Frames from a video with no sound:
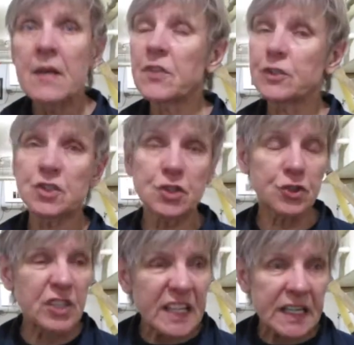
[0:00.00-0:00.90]
There's
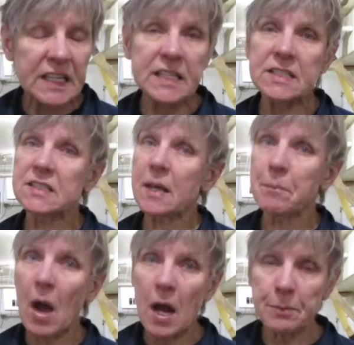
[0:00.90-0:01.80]
screenings
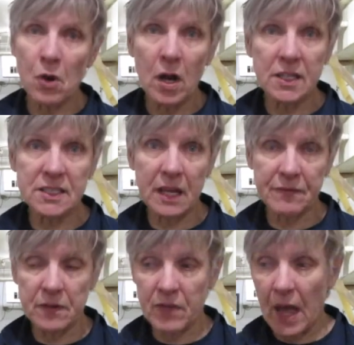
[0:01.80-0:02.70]
and byproducts
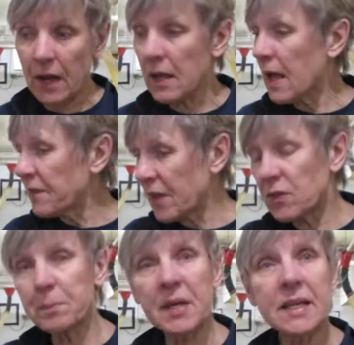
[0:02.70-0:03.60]
left of that that
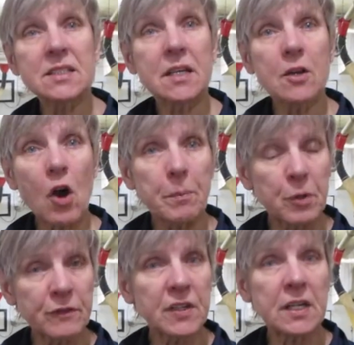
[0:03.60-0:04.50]
the pigs are
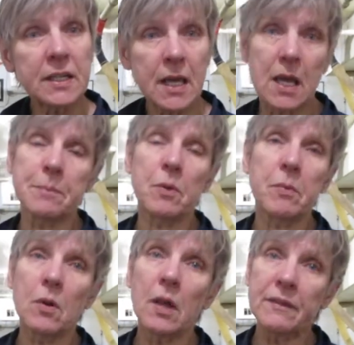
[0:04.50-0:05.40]
perfectly
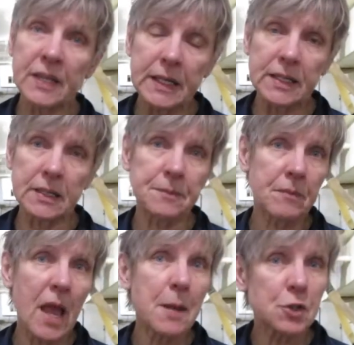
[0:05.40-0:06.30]
capable of eating
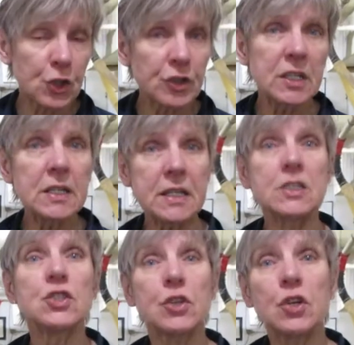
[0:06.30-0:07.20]
and turning
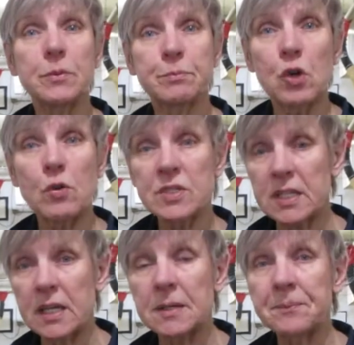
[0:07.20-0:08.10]
into good
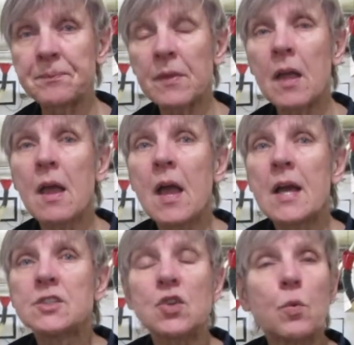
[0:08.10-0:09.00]
protein.
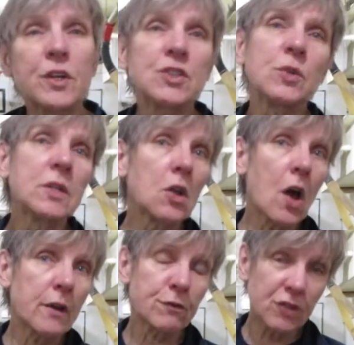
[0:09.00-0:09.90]
So we're doing a
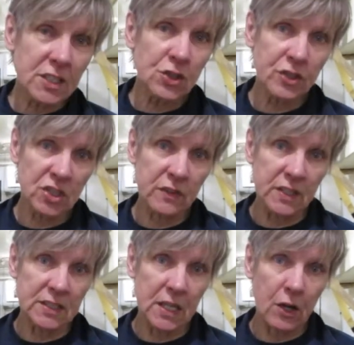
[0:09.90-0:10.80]
lot of research in
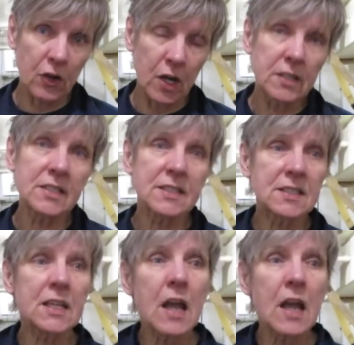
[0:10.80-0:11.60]
this area to see